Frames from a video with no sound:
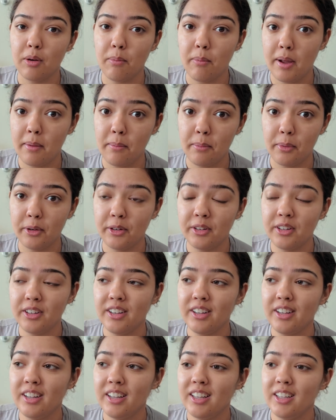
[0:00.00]
remember.
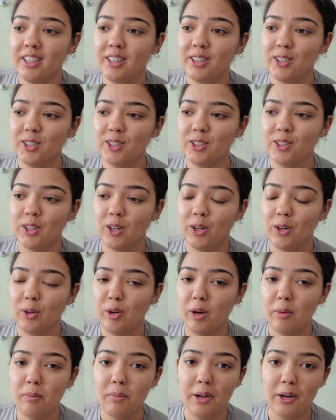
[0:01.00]
So
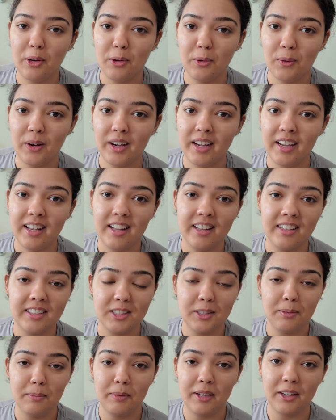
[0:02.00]
what better way than
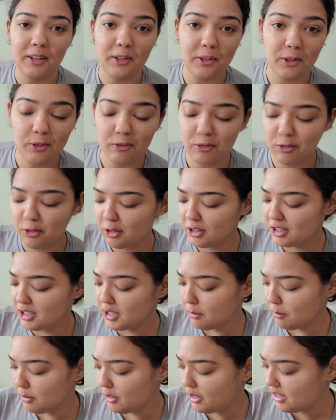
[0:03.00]
to make your own
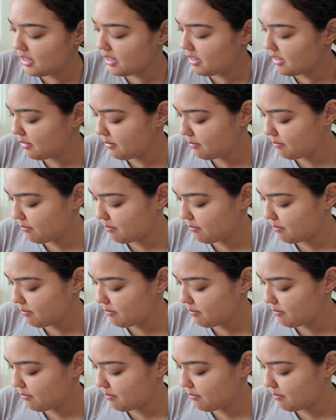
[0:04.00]
foraging book?